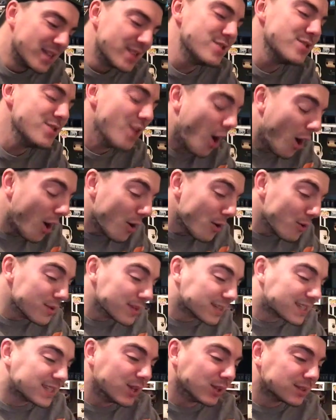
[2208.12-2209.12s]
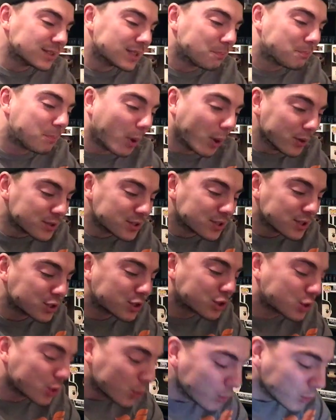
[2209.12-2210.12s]
No, it's not supposed
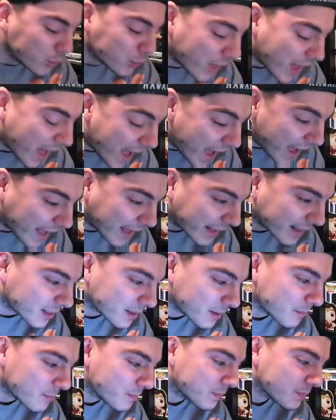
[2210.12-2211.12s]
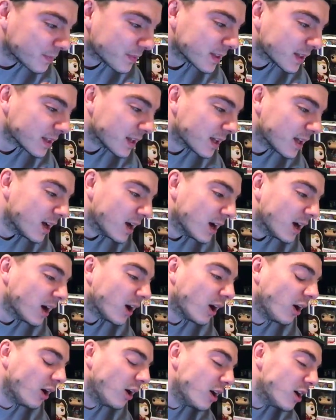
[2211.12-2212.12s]
to do that!
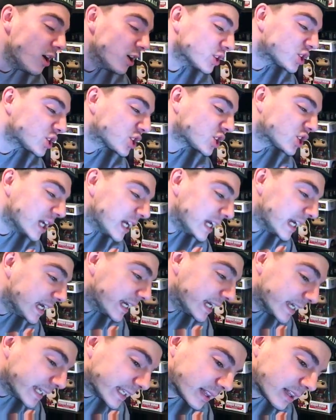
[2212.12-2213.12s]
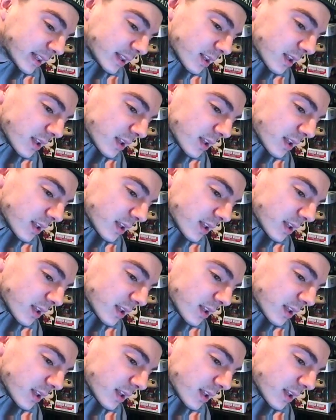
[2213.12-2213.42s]
Oh shit!